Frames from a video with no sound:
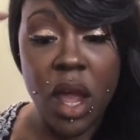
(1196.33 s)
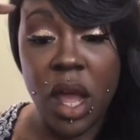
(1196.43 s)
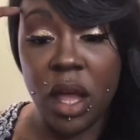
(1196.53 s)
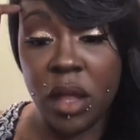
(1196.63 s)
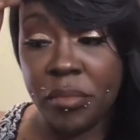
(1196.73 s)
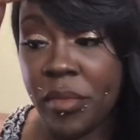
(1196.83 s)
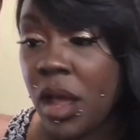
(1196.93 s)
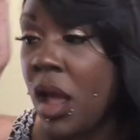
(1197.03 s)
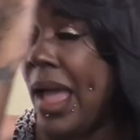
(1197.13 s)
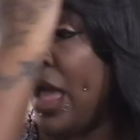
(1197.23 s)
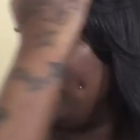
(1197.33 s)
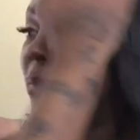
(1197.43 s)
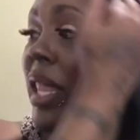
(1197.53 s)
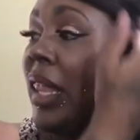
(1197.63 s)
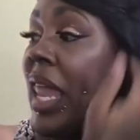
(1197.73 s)
Um,
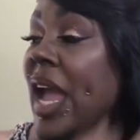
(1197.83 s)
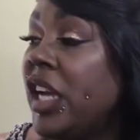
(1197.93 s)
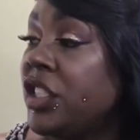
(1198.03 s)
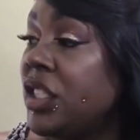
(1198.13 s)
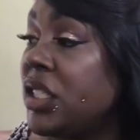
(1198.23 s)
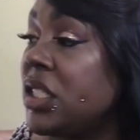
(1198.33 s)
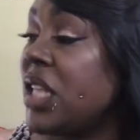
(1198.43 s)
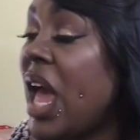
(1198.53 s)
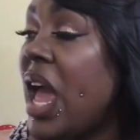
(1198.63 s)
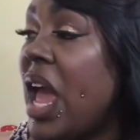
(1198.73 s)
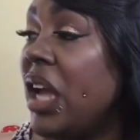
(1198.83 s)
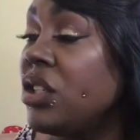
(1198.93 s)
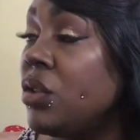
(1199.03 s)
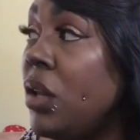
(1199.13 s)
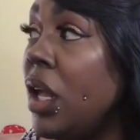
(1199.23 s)
my lashes, I
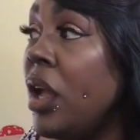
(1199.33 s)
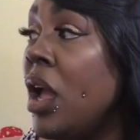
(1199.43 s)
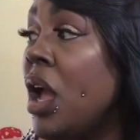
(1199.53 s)
actually